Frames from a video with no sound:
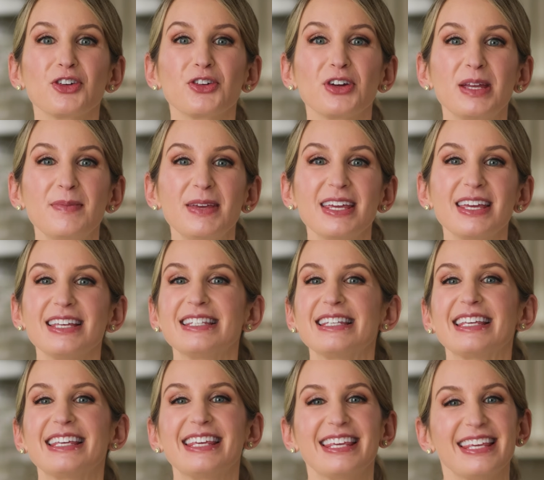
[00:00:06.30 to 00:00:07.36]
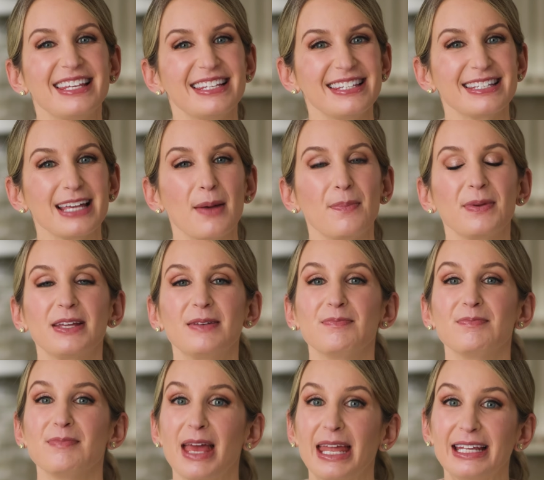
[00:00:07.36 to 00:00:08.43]
Creaming is a key step
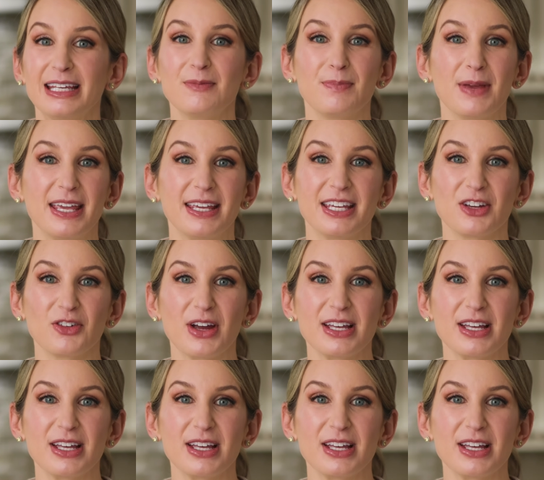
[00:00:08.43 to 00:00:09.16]
in many baking